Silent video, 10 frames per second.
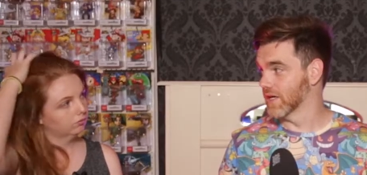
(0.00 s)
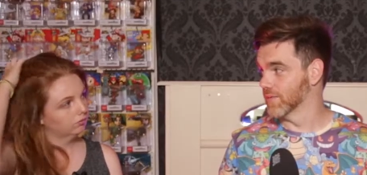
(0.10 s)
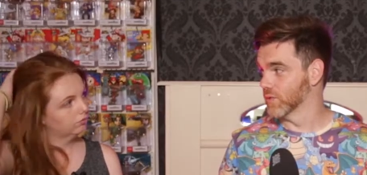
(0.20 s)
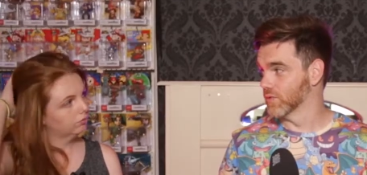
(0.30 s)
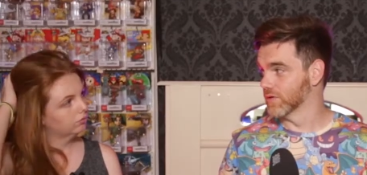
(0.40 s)

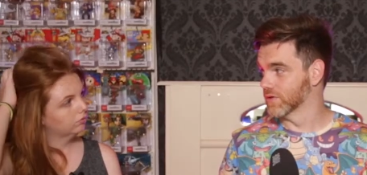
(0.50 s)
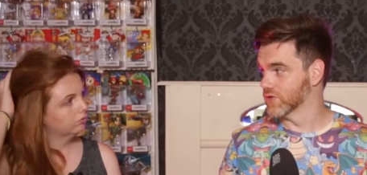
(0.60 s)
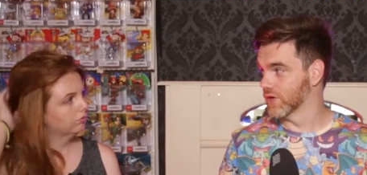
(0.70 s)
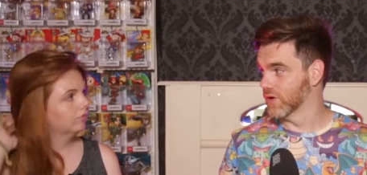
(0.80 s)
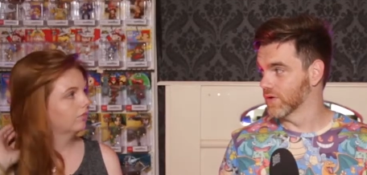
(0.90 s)
Speaker 1: time you were on the
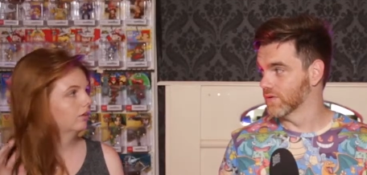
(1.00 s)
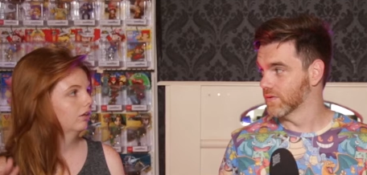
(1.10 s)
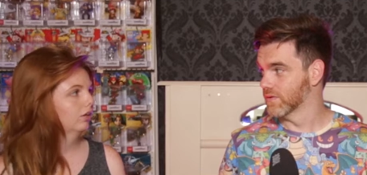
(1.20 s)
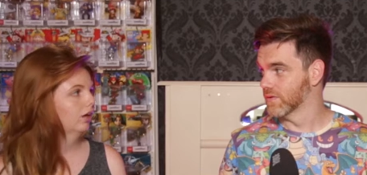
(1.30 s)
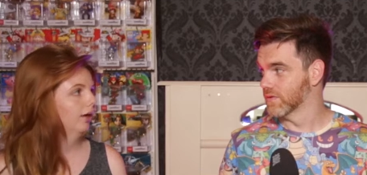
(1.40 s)
show.
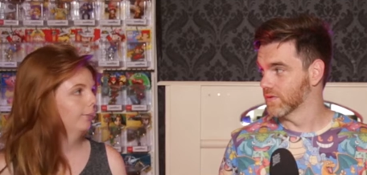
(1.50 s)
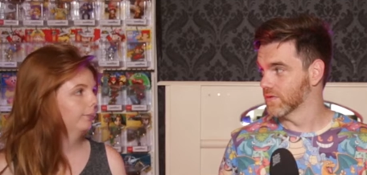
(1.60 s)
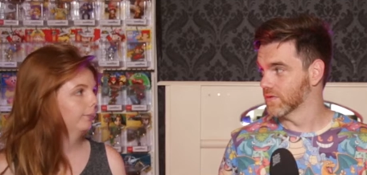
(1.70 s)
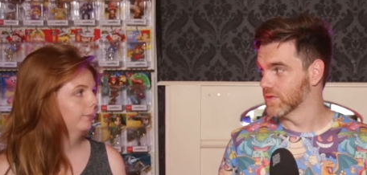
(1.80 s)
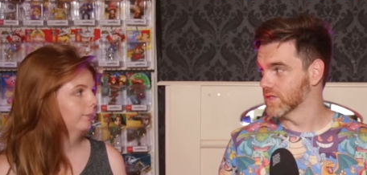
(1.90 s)
Yeah.
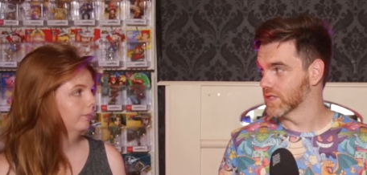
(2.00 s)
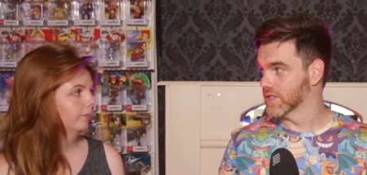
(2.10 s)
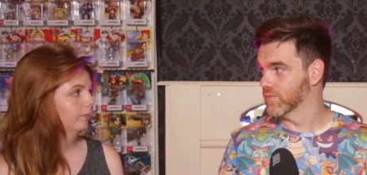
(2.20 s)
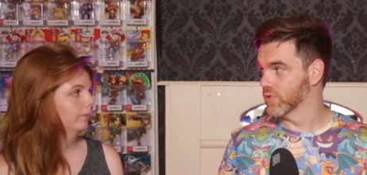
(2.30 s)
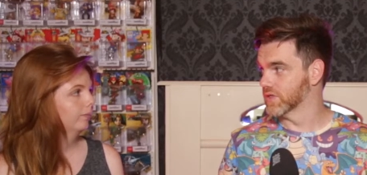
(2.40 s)

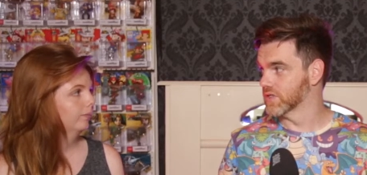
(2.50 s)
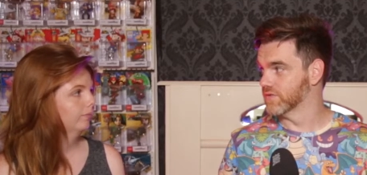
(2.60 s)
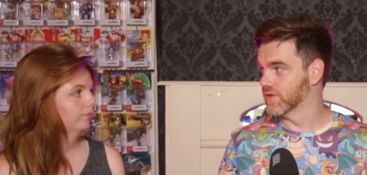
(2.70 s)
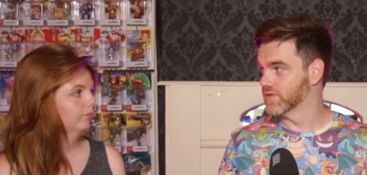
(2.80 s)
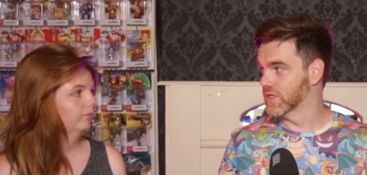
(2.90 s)
60 points
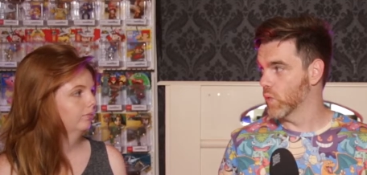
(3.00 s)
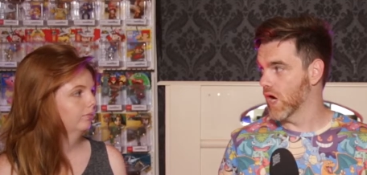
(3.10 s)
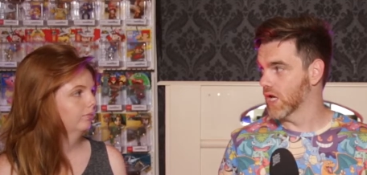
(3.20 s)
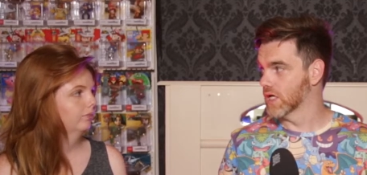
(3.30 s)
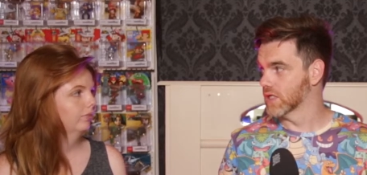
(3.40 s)
to
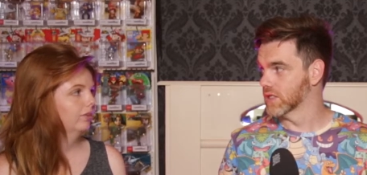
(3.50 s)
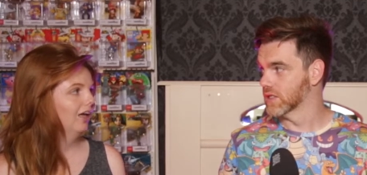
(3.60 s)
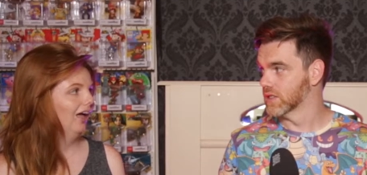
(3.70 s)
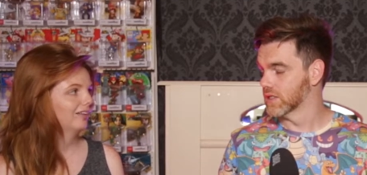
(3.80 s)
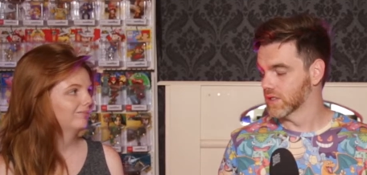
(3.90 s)
51.
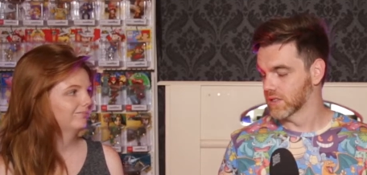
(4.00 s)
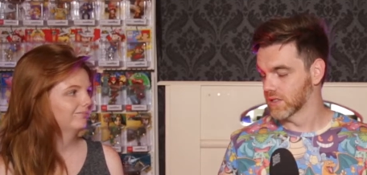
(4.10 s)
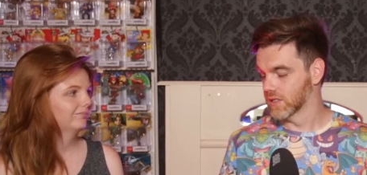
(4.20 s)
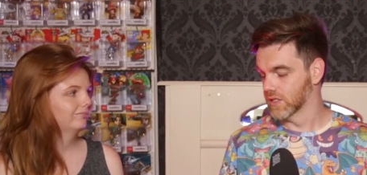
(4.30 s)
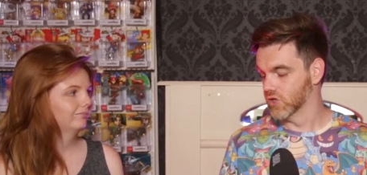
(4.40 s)
Yeah.
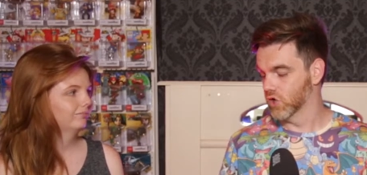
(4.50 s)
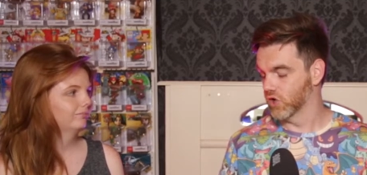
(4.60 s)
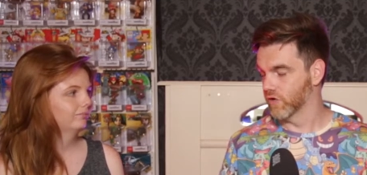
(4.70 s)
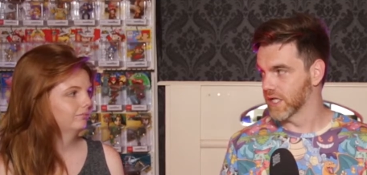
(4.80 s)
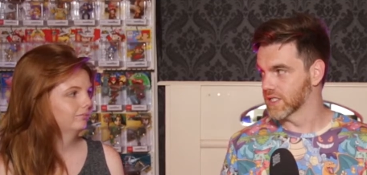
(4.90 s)

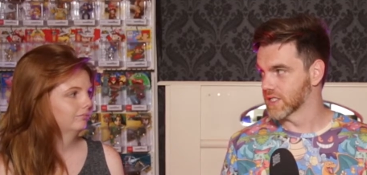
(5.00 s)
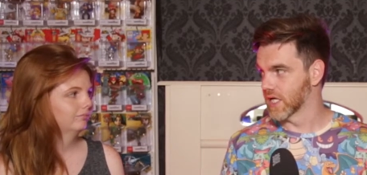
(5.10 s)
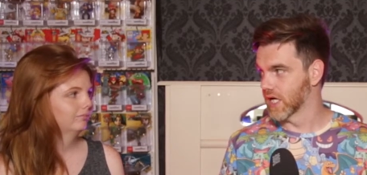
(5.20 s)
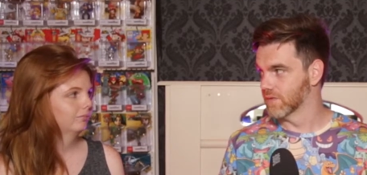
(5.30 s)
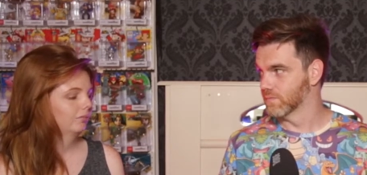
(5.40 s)
Not a great
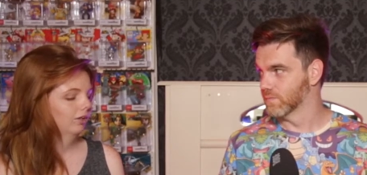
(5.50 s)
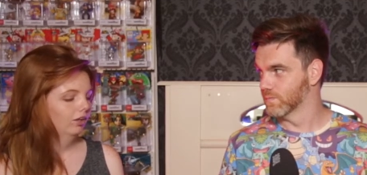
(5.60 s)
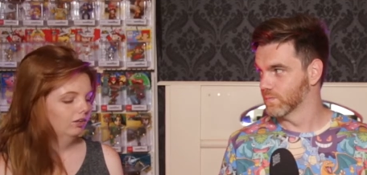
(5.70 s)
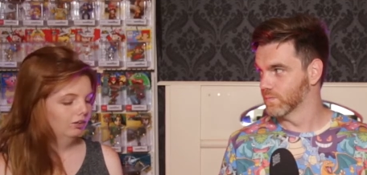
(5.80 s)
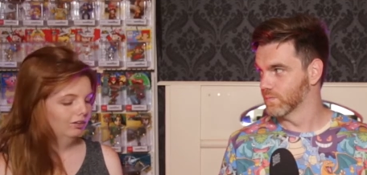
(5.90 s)
start.
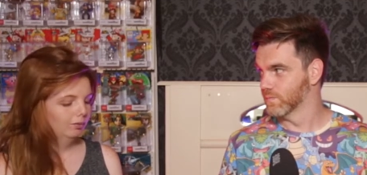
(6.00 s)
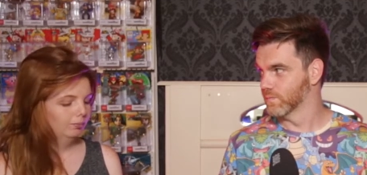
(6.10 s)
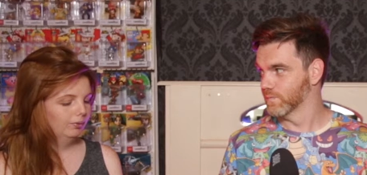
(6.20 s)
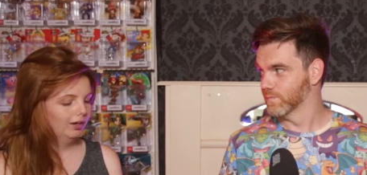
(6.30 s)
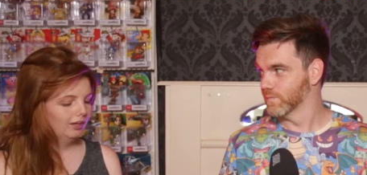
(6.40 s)
Speaker 2: No,
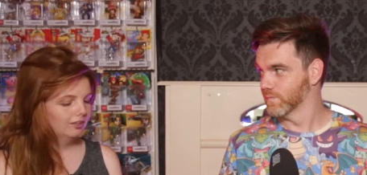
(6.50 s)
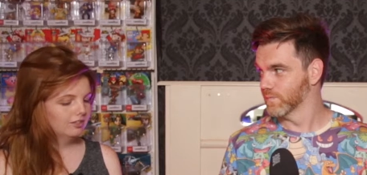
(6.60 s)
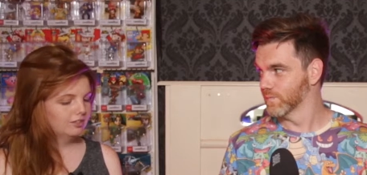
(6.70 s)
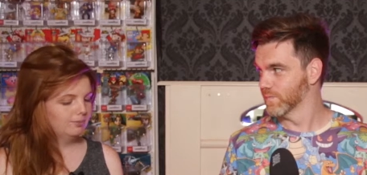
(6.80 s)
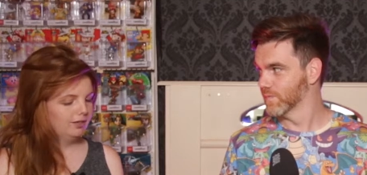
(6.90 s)
but I,
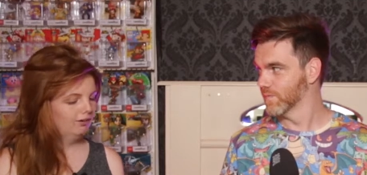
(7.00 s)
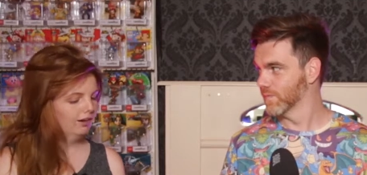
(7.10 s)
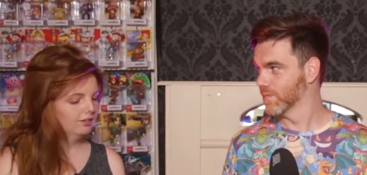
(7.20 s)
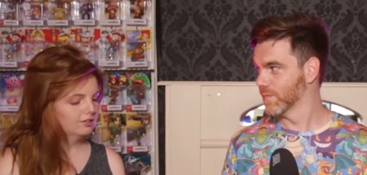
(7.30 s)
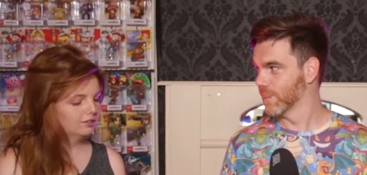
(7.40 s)
the speed
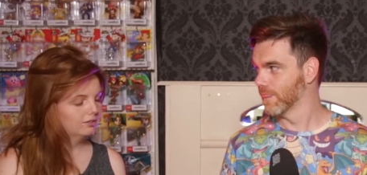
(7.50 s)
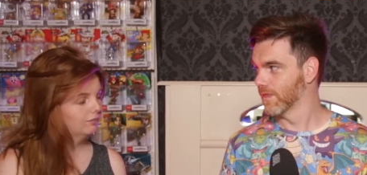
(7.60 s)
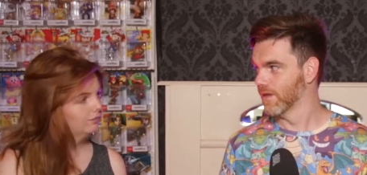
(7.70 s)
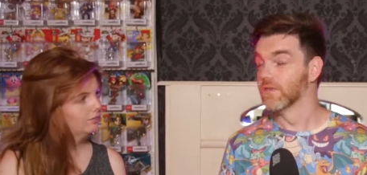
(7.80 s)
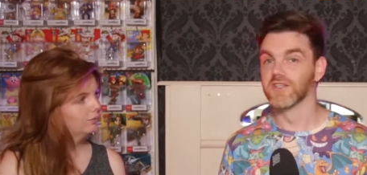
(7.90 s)
round is.
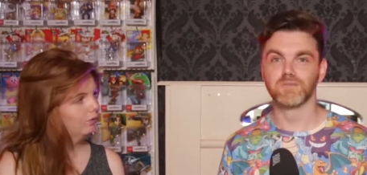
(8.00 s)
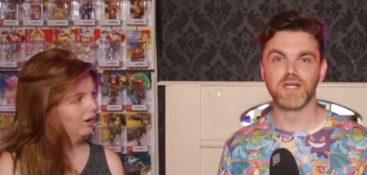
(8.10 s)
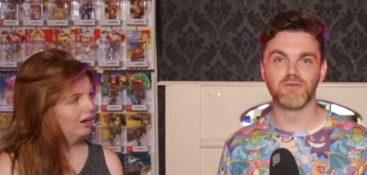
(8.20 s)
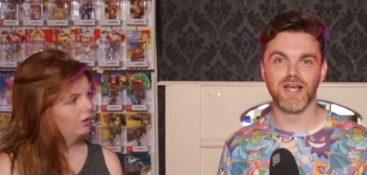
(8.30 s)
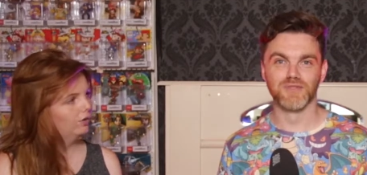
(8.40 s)
The speed
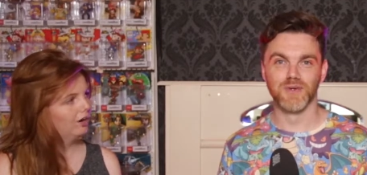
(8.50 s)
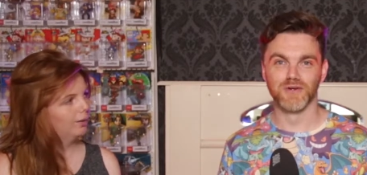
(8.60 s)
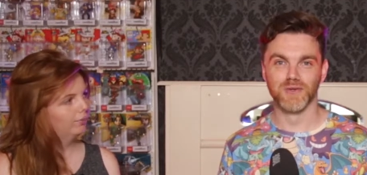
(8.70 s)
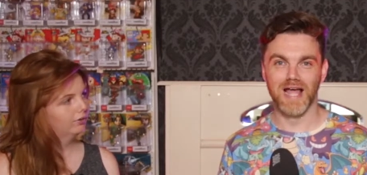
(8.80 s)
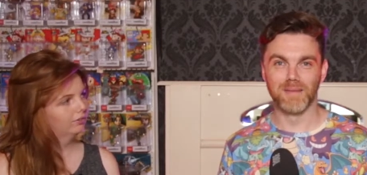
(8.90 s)
where round's where
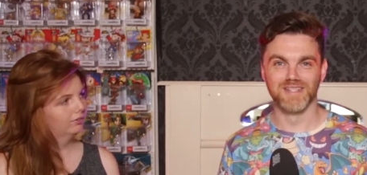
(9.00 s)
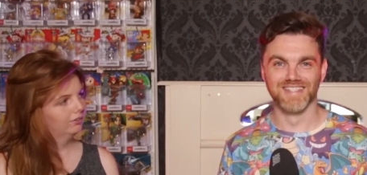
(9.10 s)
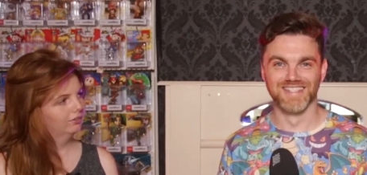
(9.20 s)
up. it all happens.